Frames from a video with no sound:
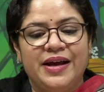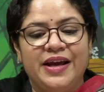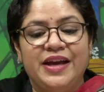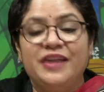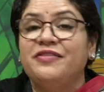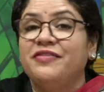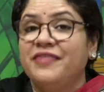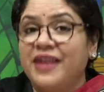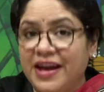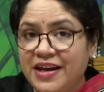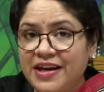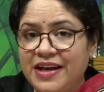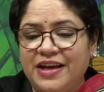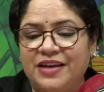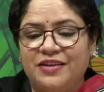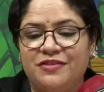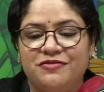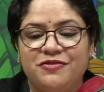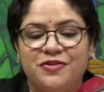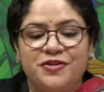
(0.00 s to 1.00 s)
if
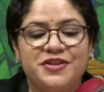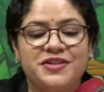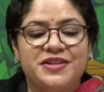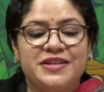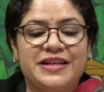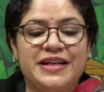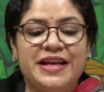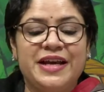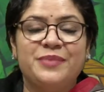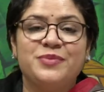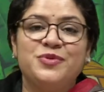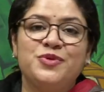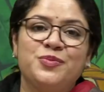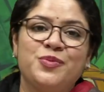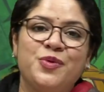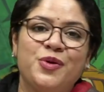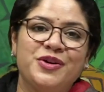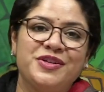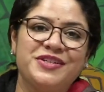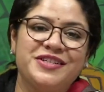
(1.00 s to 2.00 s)
any, for his claim to
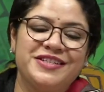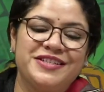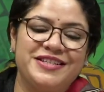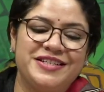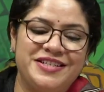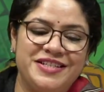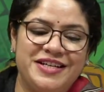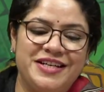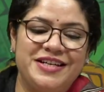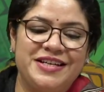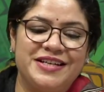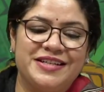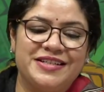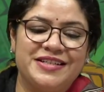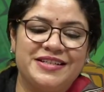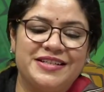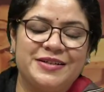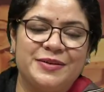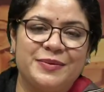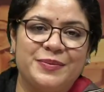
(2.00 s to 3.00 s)
poetical
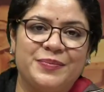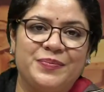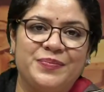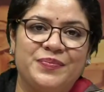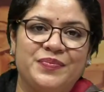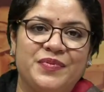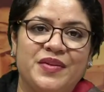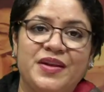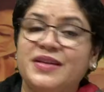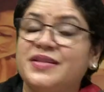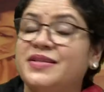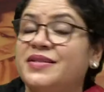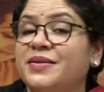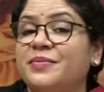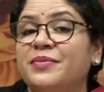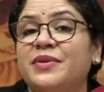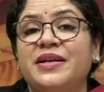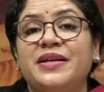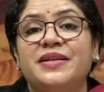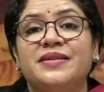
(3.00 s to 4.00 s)
genius. His
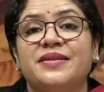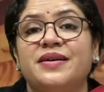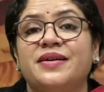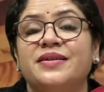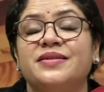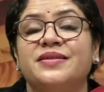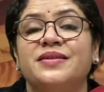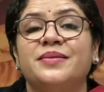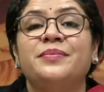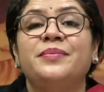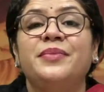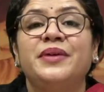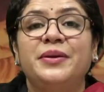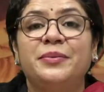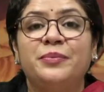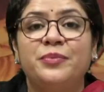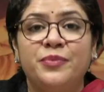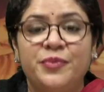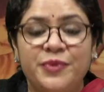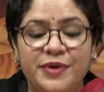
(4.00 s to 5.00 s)
similes are simply
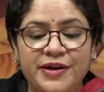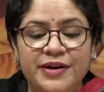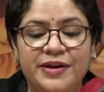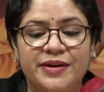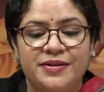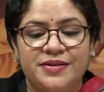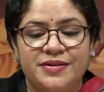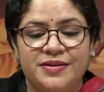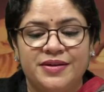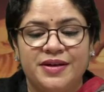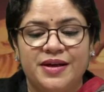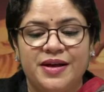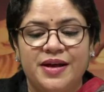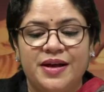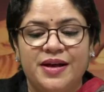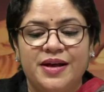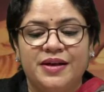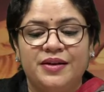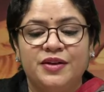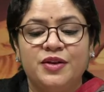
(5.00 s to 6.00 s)
brilliant.
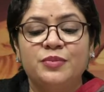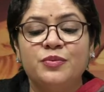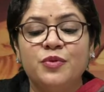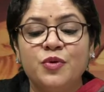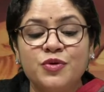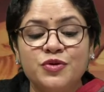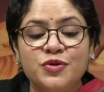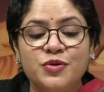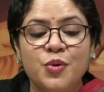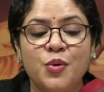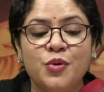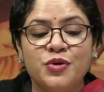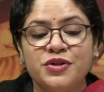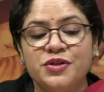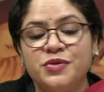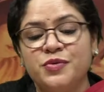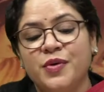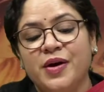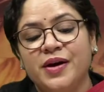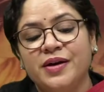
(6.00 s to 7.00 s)
The most
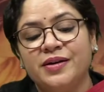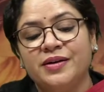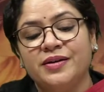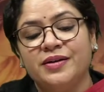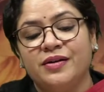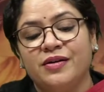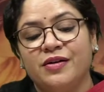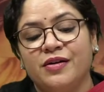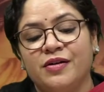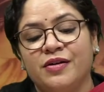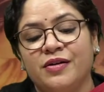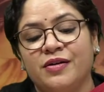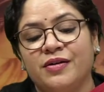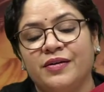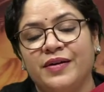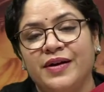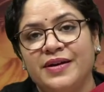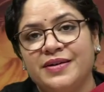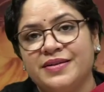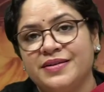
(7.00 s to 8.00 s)
quoted one uh,
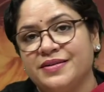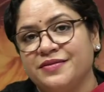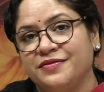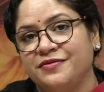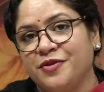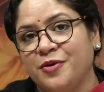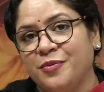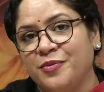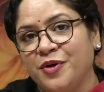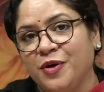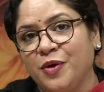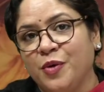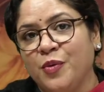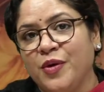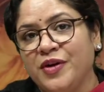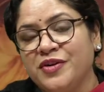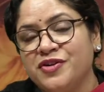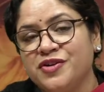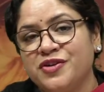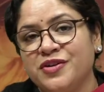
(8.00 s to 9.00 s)
is from
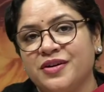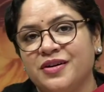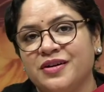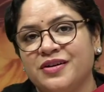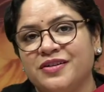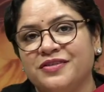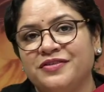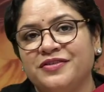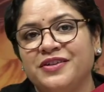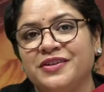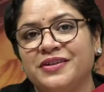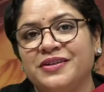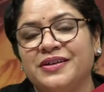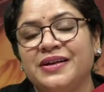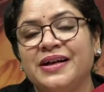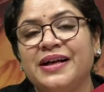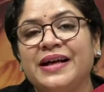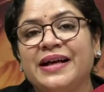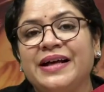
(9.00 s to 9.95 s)
Raghuvansha of the